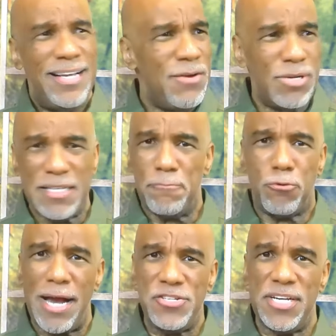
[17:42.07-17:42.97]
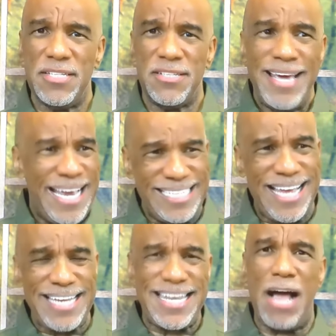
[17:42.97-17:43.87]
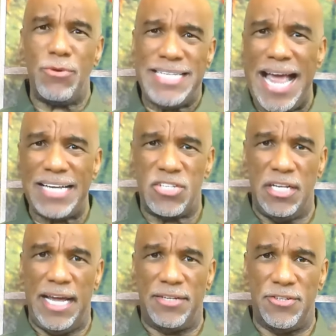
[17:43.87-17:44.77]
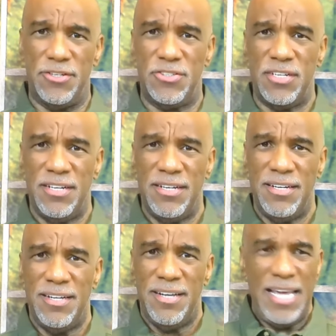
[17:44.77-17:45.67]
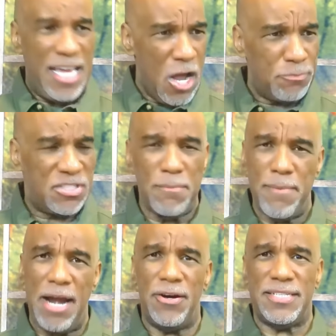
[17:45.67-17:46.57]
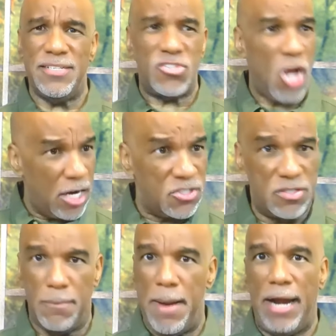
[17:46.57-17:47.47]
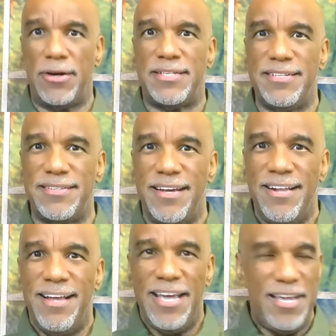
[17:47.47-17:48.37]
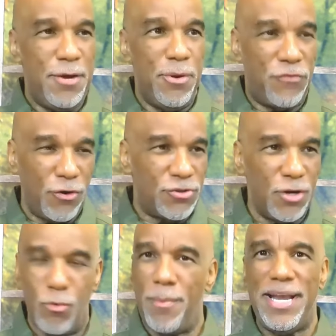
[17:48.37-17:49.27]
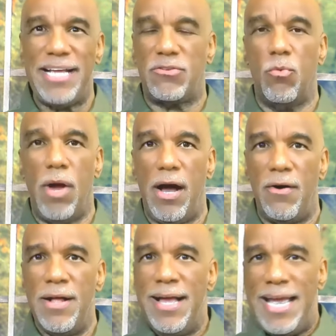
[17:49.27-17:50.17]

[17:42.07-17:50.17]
He wasn't prejudiced. He sat down with tax collectors. He helped Samaritans, talks to Samaritans. He referred to the woman at the well.